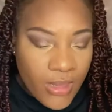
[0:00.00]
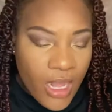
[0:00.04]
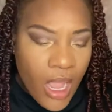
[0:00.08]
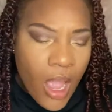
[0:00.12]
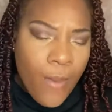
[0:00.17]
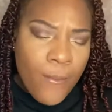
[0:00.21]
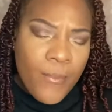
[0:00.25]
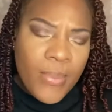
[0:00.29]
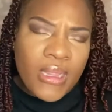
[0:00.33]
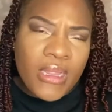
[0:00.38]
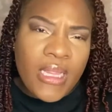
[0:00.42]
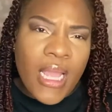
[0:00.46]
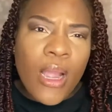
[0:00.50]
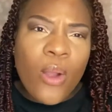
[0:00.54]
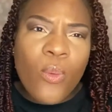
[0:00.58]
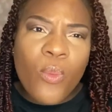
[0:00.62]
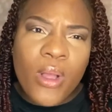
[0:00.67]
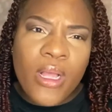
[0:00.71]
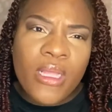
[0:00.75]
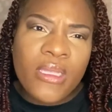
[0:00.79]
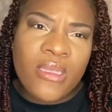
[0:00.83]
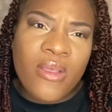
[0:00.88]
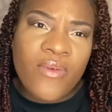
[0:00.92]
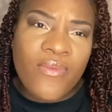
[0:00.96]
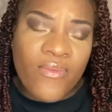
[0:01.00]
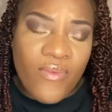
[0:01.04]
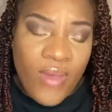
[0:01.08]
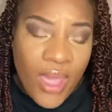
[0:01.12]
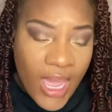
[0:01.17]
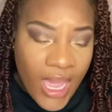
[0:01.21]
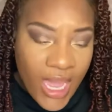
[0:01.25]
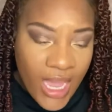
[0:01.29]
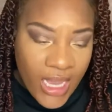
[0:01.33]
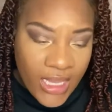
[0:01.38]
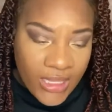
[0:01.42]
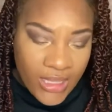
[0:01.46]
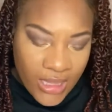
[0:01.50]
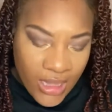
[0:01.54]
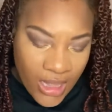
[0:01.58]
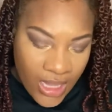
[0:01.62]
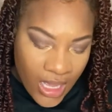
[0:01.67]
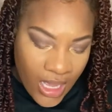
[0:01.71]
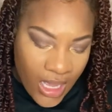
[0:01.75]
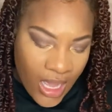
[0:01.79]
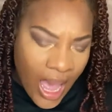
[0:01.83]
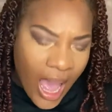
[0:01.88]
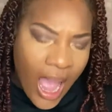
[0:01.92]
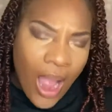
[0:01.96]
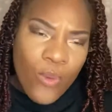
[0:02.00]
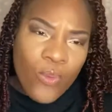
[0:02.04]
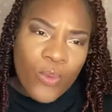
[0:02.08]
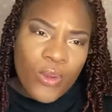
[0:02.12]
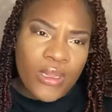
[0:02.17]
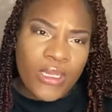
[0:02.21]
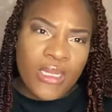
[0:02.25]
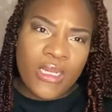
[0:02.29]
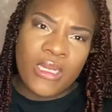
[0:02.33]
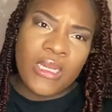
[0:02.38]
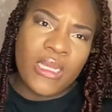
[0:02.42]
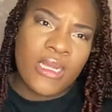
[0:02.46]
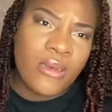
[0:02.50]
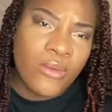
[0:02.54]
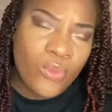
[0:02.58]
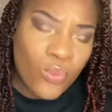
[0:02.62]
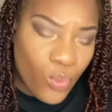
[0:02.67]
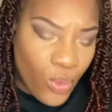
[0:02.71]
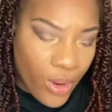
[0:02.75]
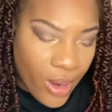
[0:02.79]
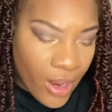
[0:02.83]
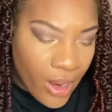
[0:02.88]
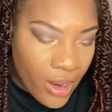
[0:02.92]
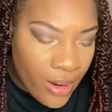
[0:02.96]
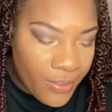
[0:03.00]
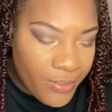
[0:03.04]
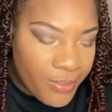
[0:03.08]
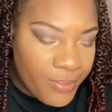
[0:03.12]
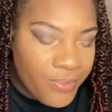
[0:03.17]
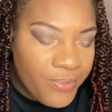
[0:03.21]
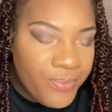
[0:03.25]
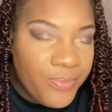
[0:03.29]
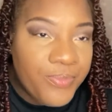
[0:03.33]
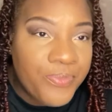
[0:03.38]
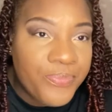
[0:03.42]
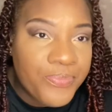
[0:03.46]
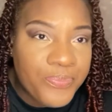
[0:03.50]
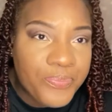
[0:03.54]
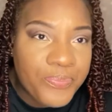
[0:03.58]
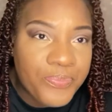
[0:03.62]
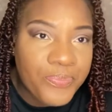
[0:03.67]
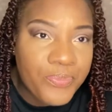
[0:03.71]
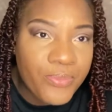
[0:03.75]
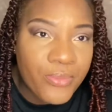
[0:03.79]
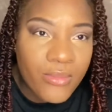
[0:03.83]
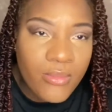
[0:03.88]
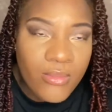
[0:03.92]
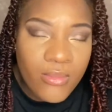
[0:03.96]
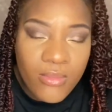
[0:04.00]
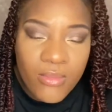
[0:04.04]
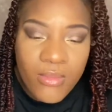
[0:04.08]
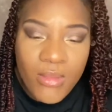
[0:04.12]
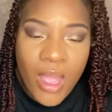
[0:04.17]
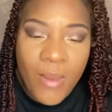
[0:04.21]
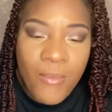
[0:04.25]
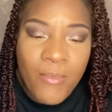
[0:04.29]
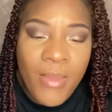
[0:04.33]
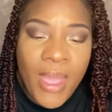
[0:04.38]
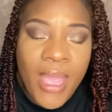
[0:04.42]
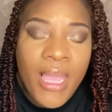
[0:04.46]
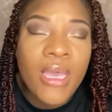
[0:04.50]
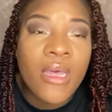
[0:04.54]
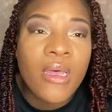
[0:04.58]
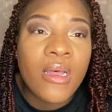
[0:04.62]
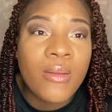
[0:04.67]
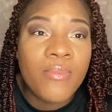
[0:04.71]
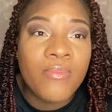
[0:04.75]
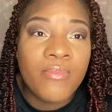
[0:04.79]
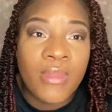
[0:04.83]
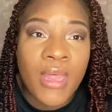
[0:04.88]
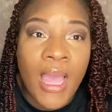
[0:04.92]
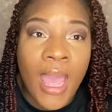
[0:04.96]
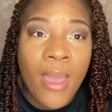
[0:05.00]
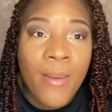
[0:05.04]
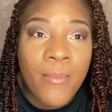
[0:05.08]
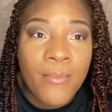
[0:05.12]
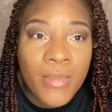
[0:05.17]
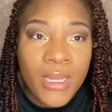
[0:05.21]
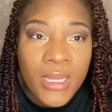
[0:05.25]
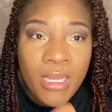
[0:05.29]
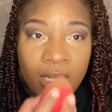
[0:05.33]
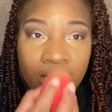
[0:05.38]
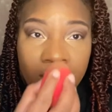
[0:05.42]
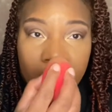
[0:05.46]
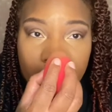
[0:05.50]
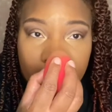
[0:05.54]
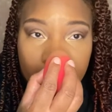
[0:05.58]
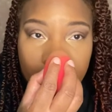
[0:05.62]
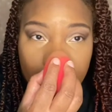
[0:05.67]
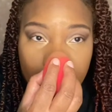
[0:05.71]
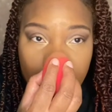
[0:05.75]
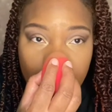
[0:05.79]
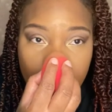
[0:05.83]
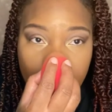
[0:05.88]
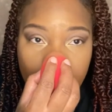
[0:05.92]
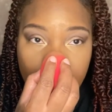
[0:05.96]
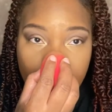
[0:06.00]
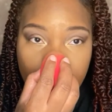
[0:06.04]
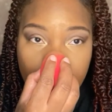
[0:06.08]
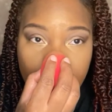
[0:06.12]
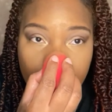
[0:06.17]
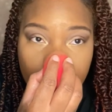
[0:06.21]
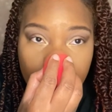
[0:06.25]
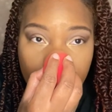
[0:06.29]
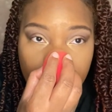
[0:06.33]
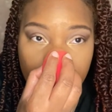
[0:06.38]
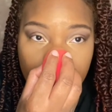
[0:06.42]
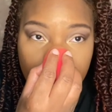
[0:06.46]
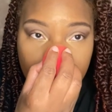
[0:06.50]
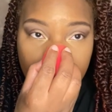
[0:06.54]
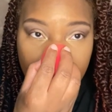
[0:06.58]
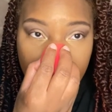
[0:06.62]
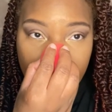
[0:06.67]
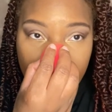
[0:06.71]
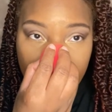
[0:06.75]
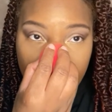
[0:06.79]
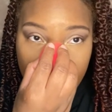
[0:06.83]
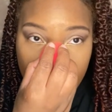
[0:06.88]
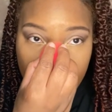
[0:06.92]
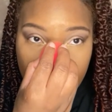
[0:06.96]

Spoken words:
but there was a phase that I really didn't wear makeup that much. But